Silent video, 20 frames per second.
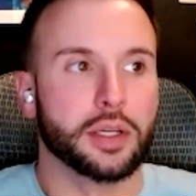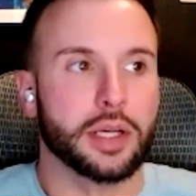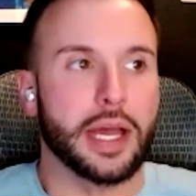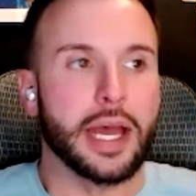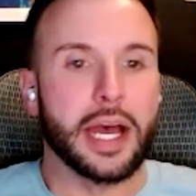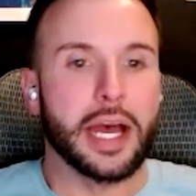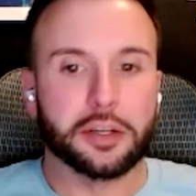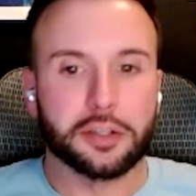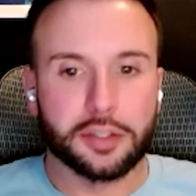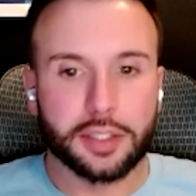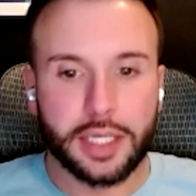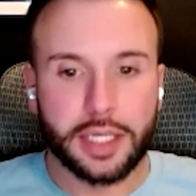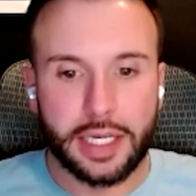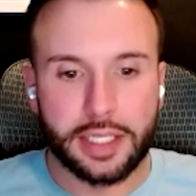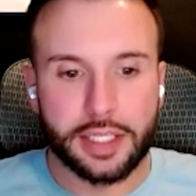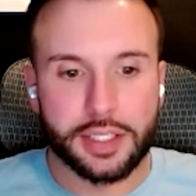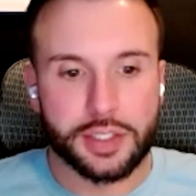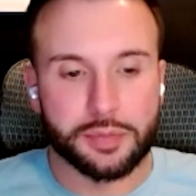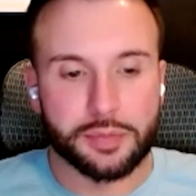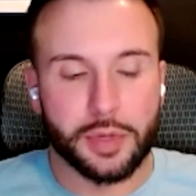
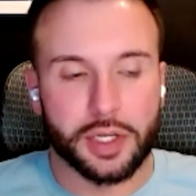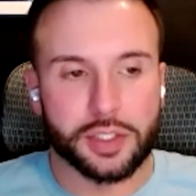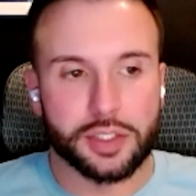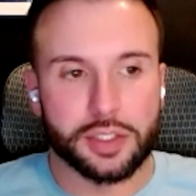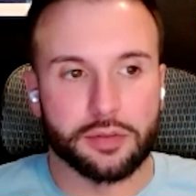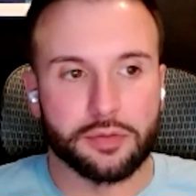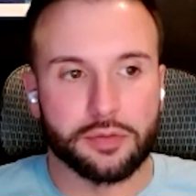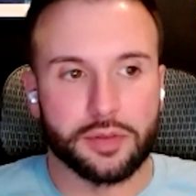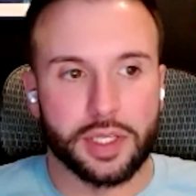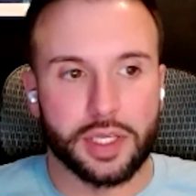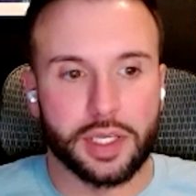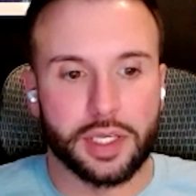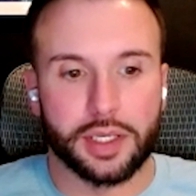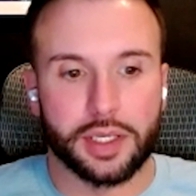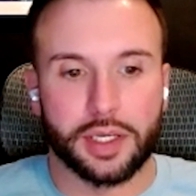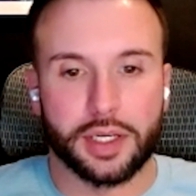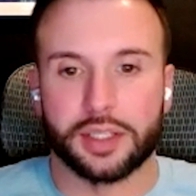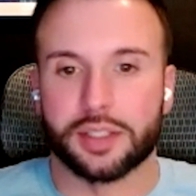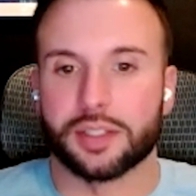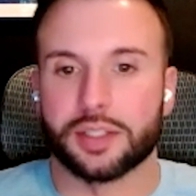aggregate as much of the
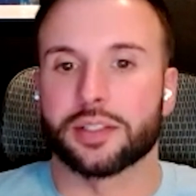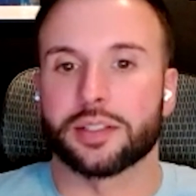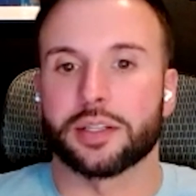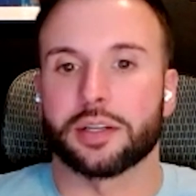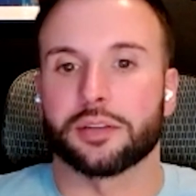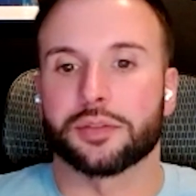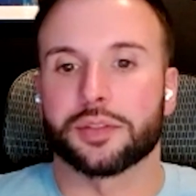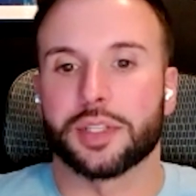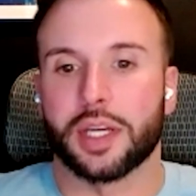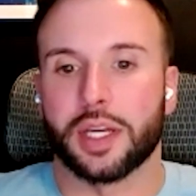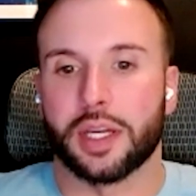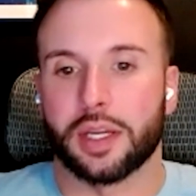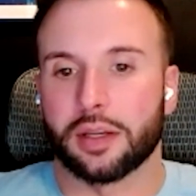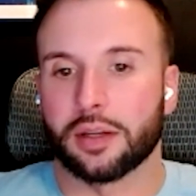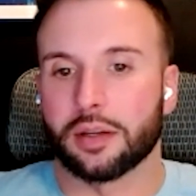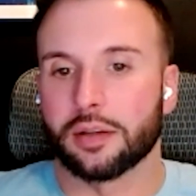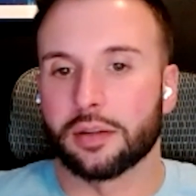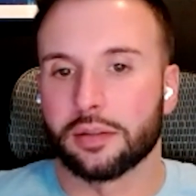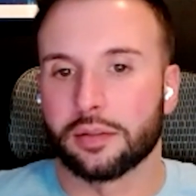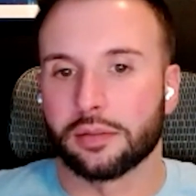
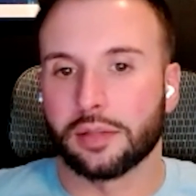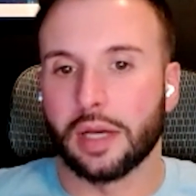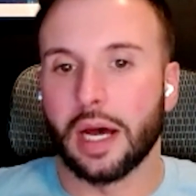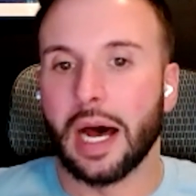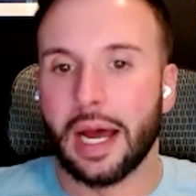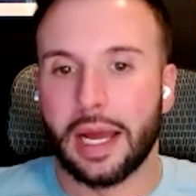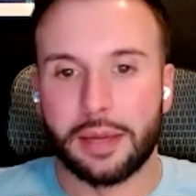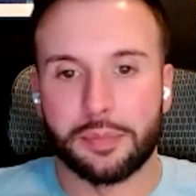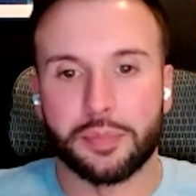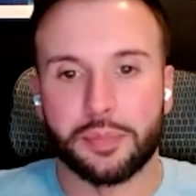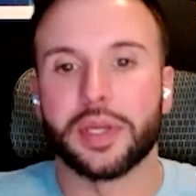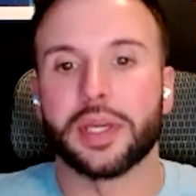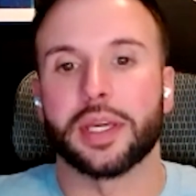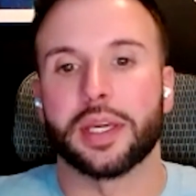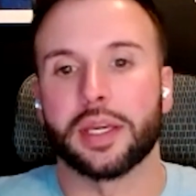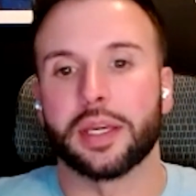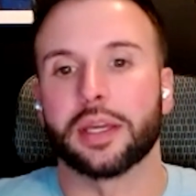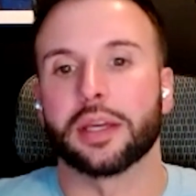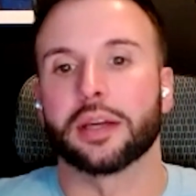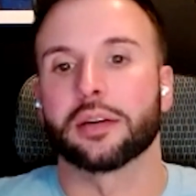consulting
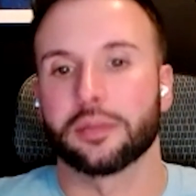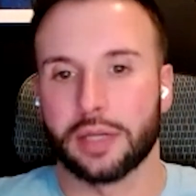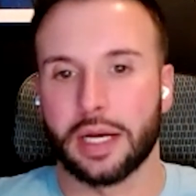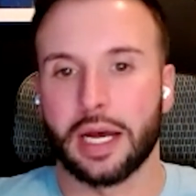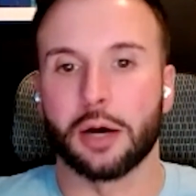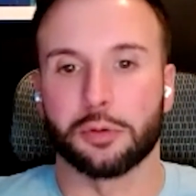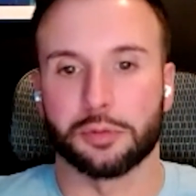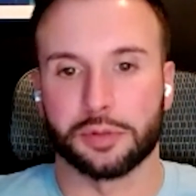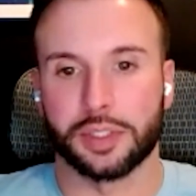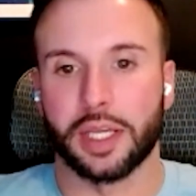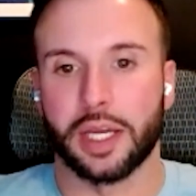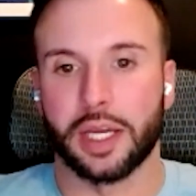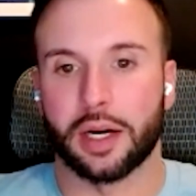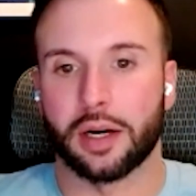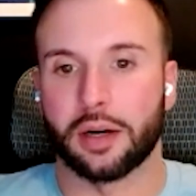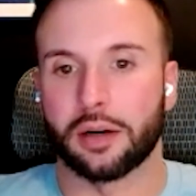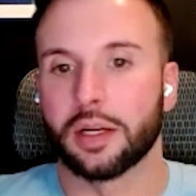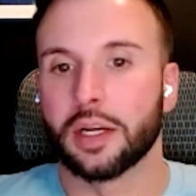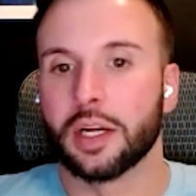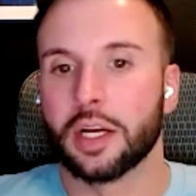IP out
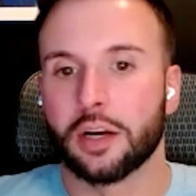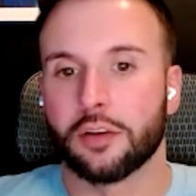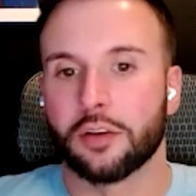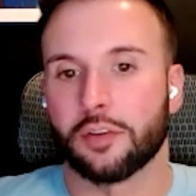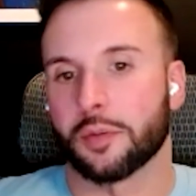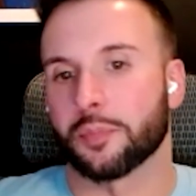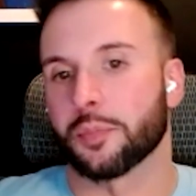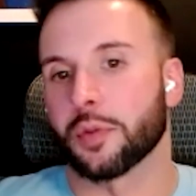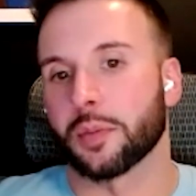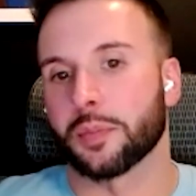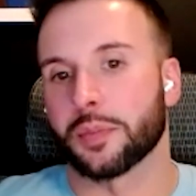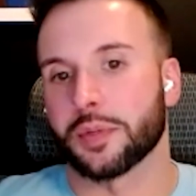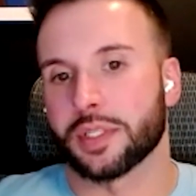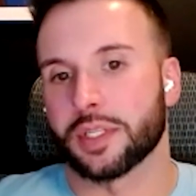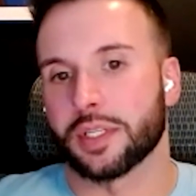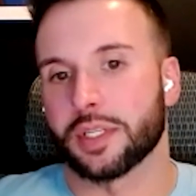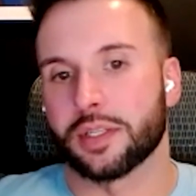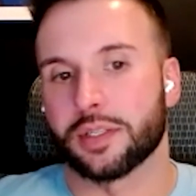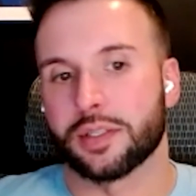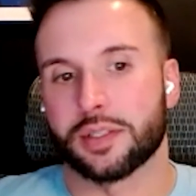there for
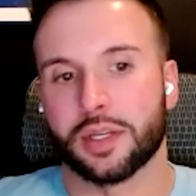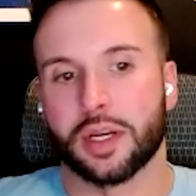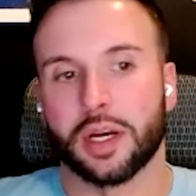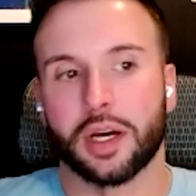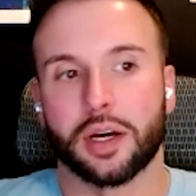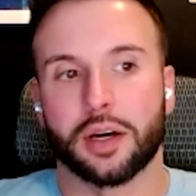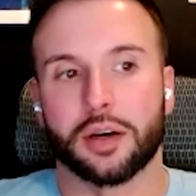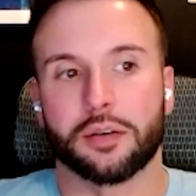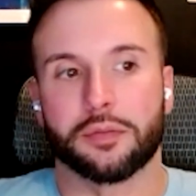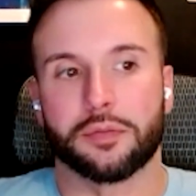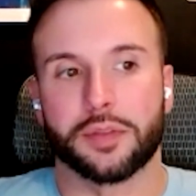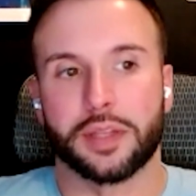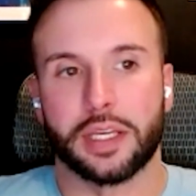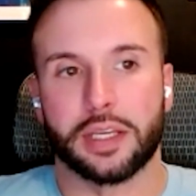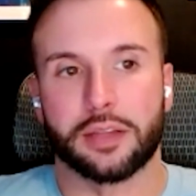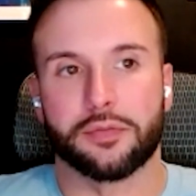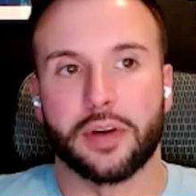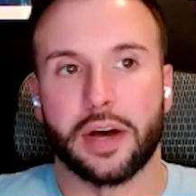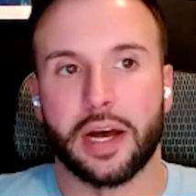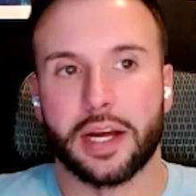purposes of the
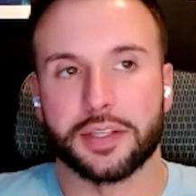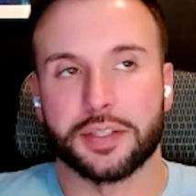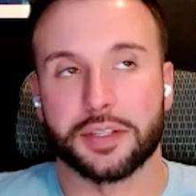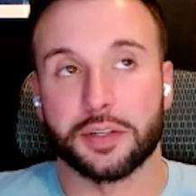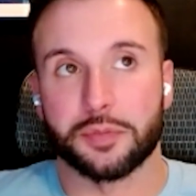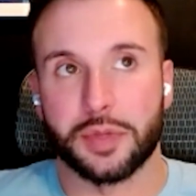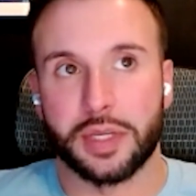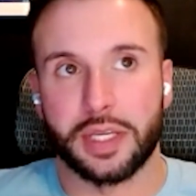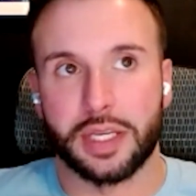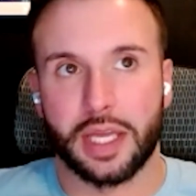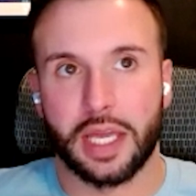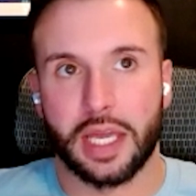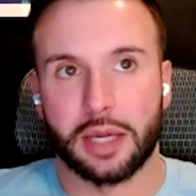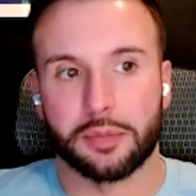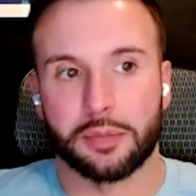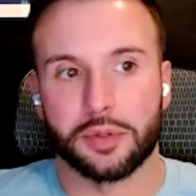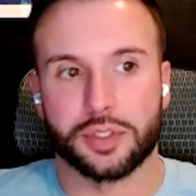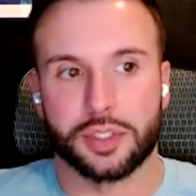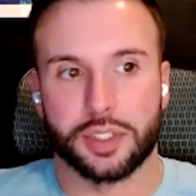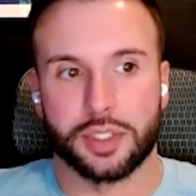advisor being
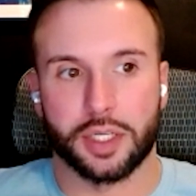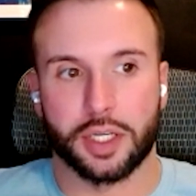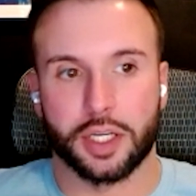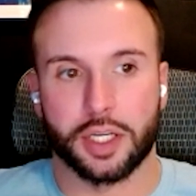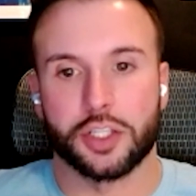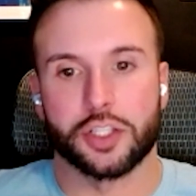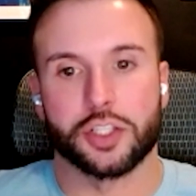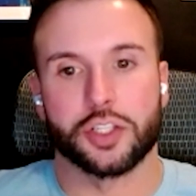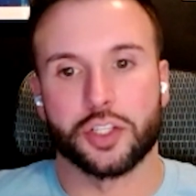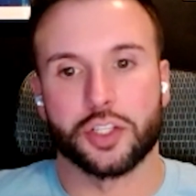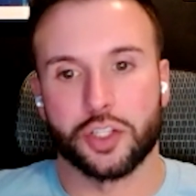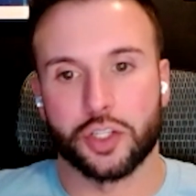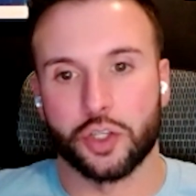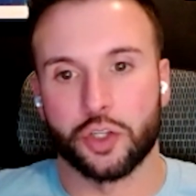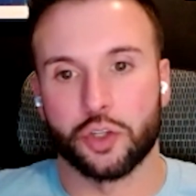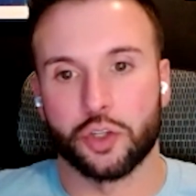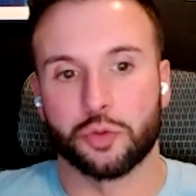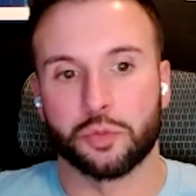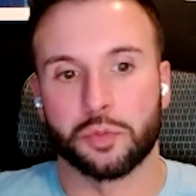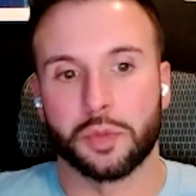able to
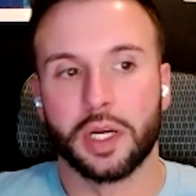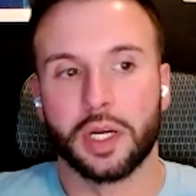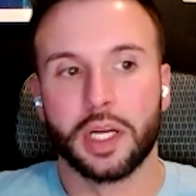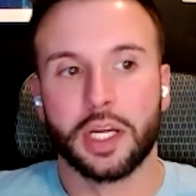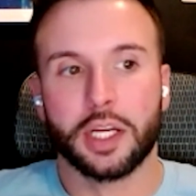consume